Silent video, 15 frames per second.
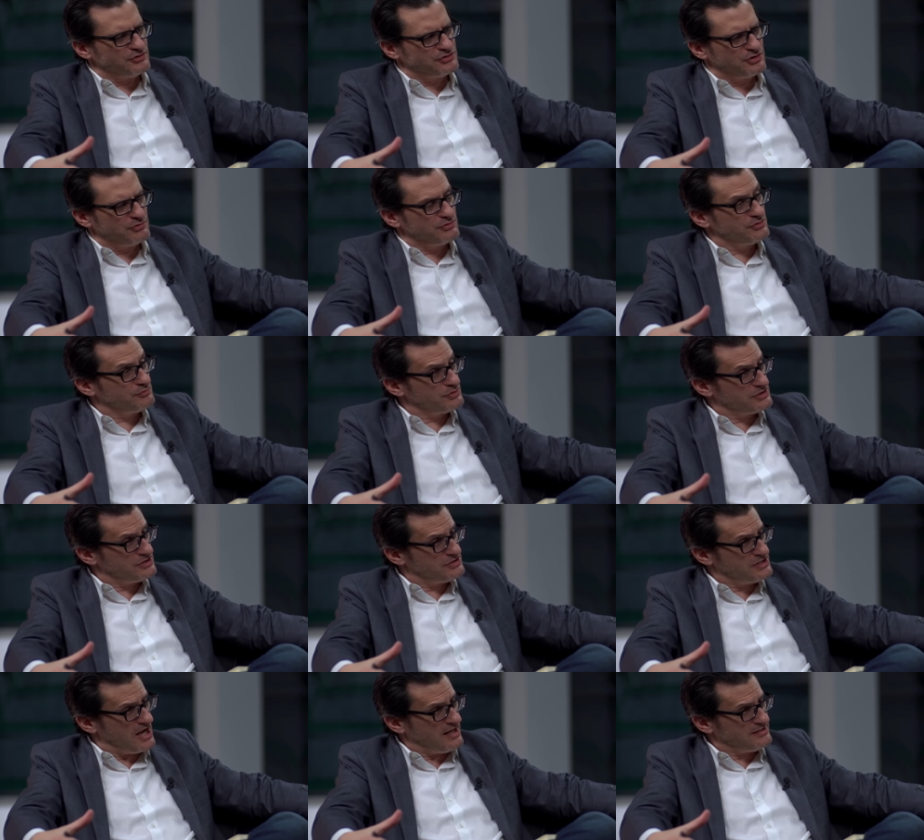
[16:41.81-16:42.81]
Mm-hmm. So, was
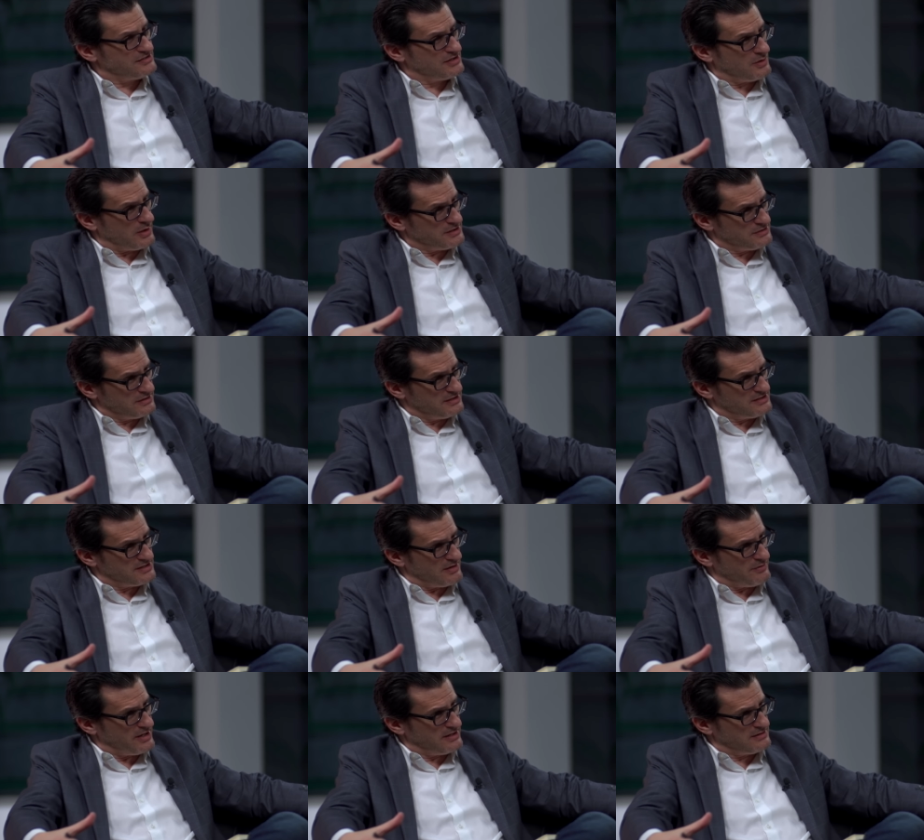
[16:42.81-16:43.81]
it shot sequentially? Is
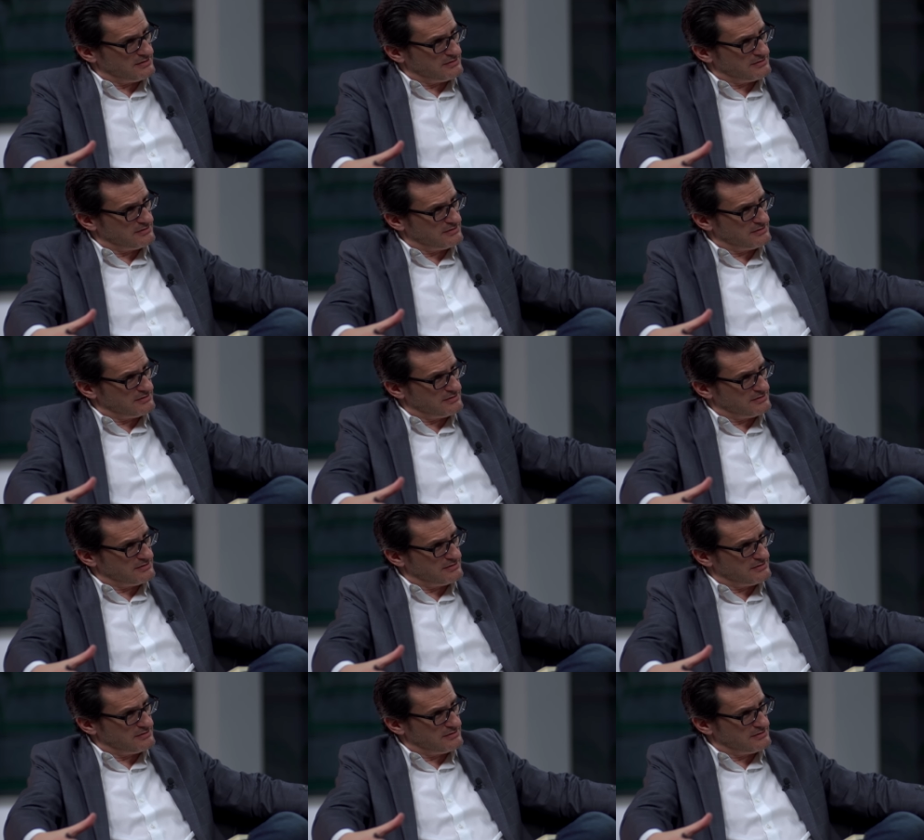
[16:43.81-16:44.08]
that right?